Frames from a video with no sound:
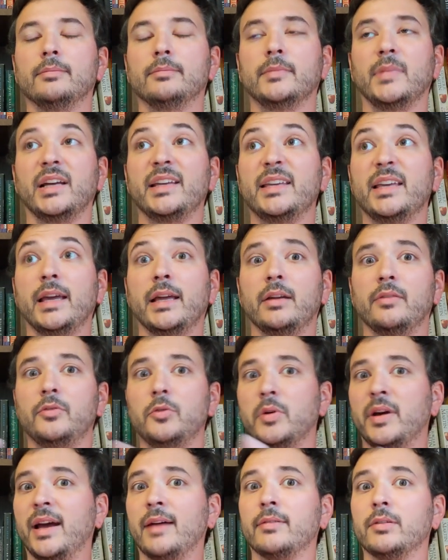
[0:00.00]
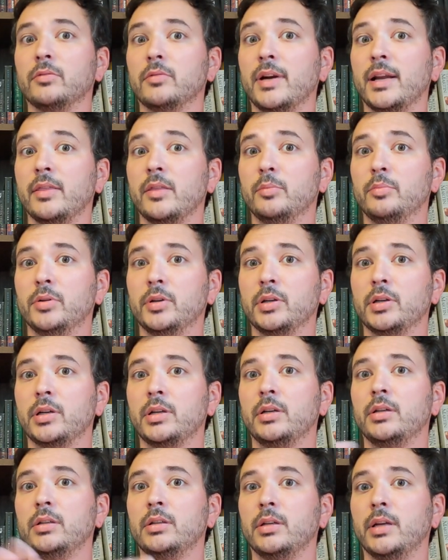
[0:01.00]
again, if you haven't read the
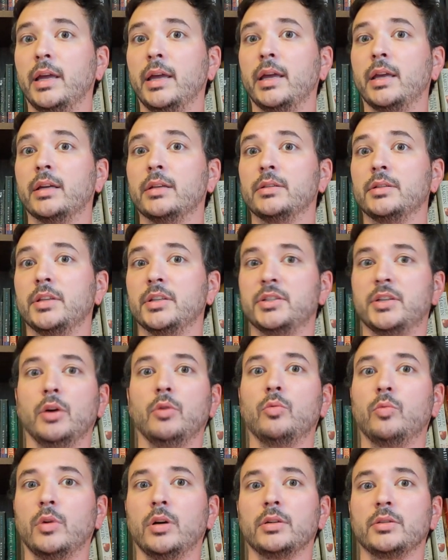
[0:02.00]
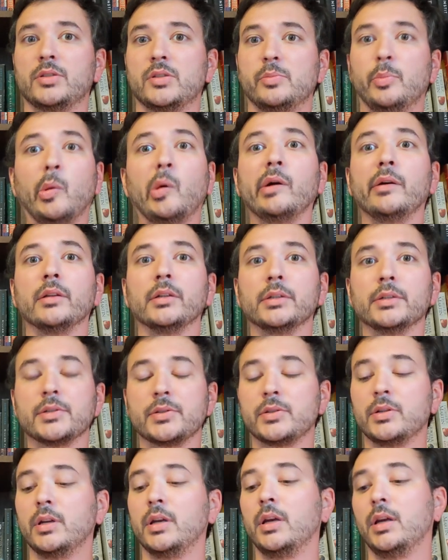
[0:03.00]
book and you don't want
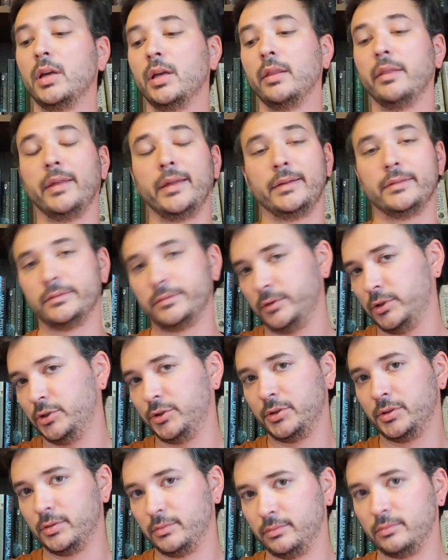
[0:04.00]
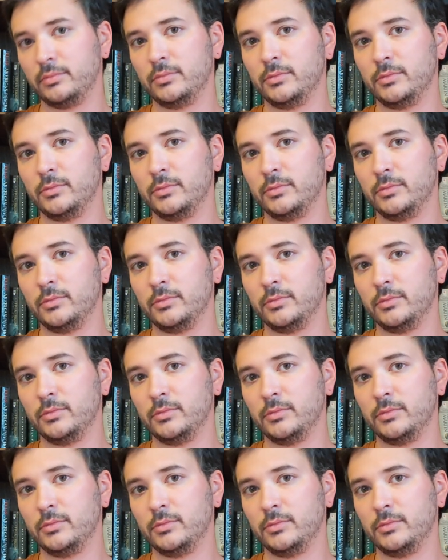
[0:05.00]
spoilers, then you should